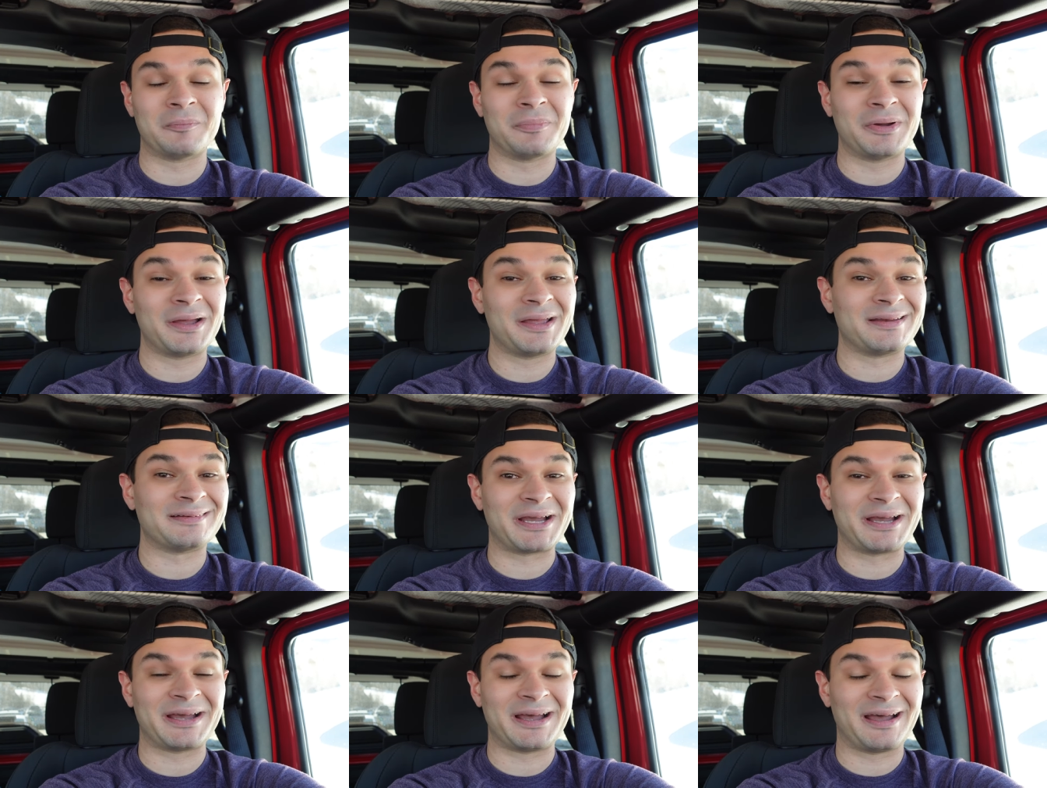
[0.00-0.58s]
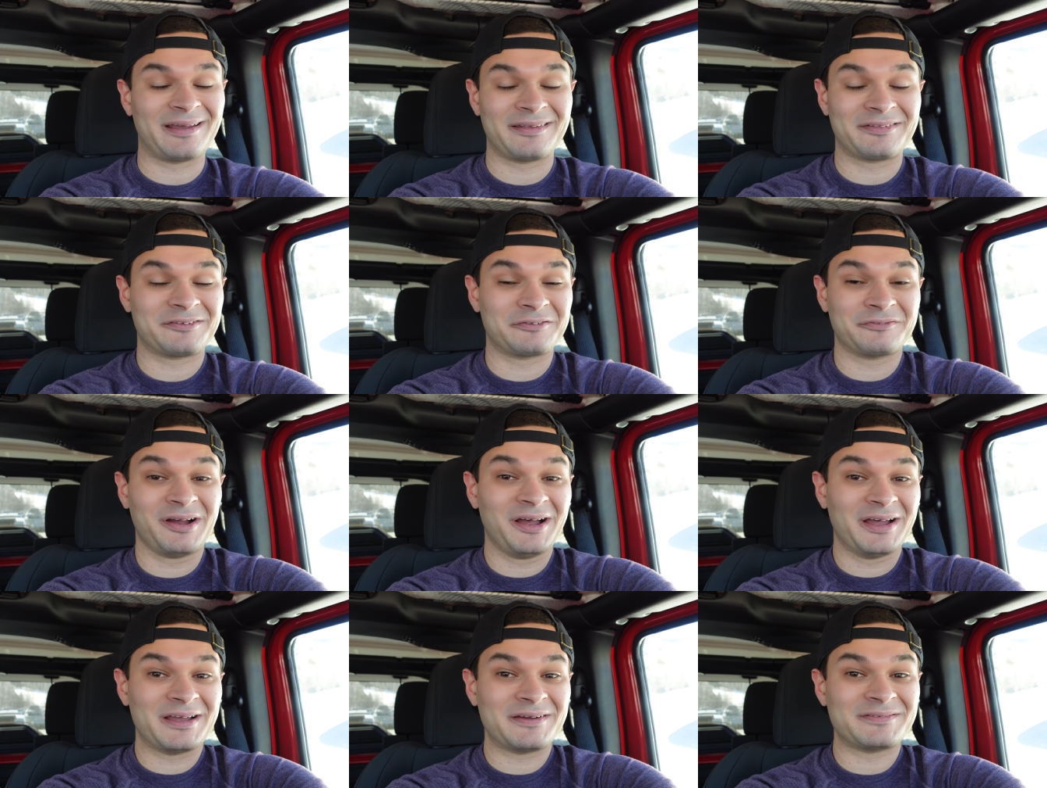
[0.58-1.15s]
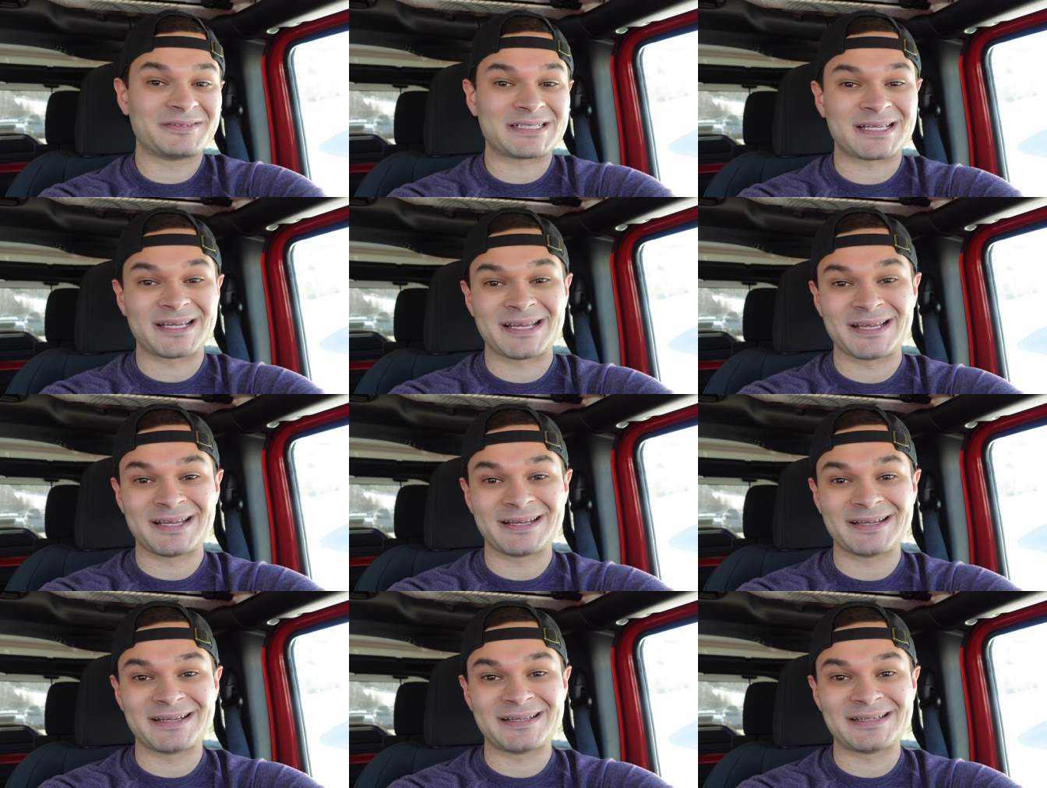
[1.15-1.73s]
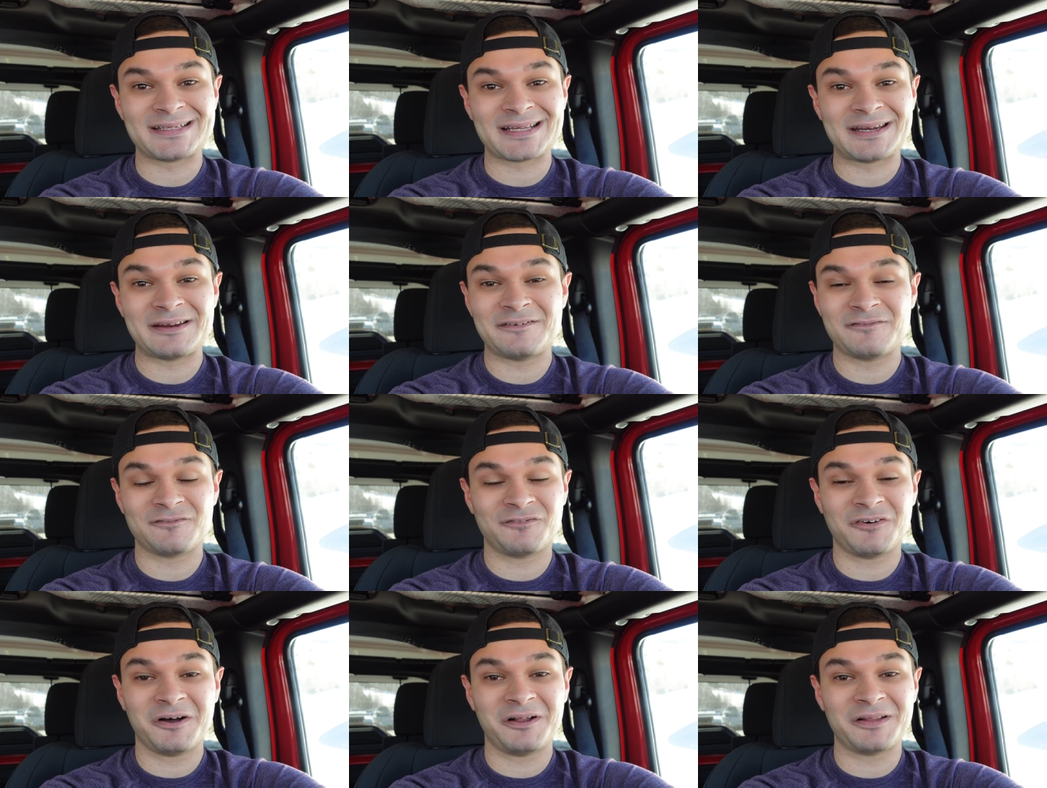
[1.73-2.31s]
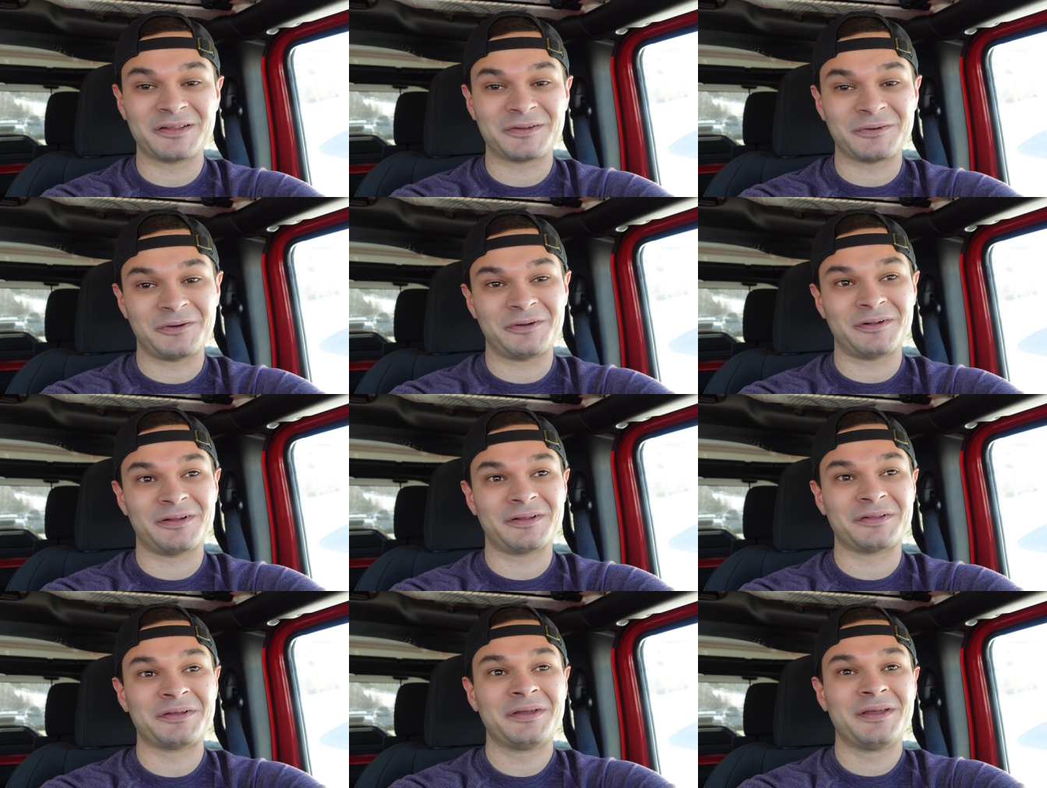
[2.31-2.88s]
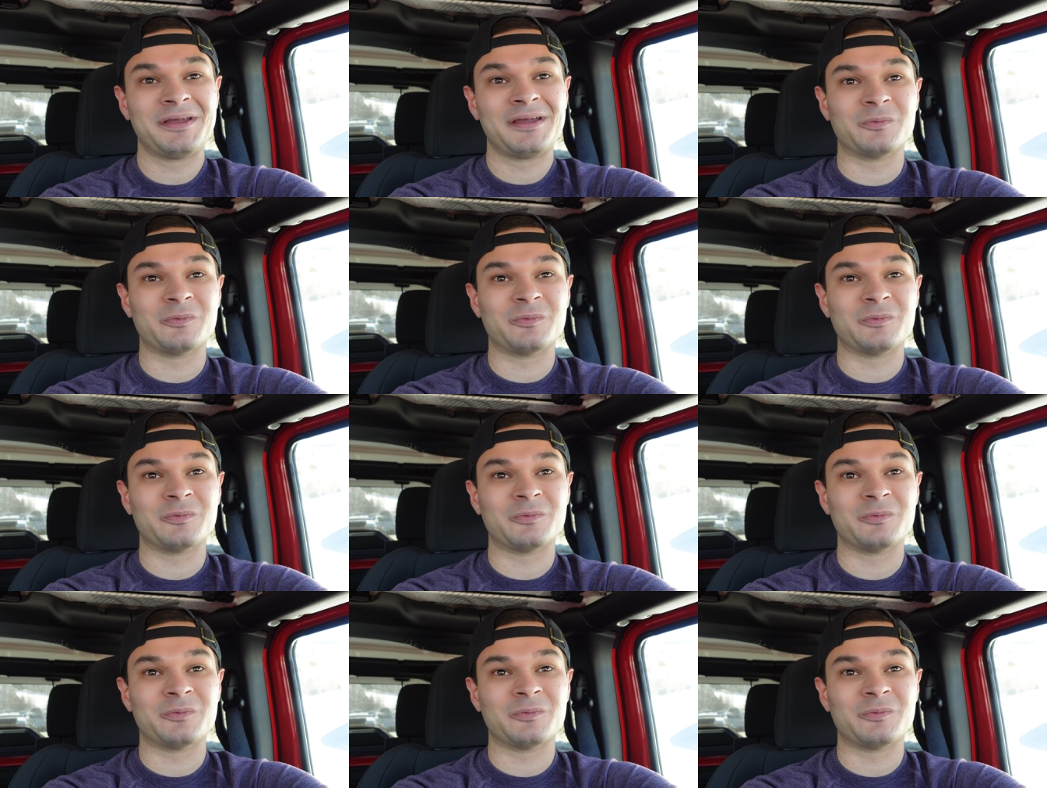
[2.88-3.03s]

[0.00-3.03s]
but I survived and I didn't fall at all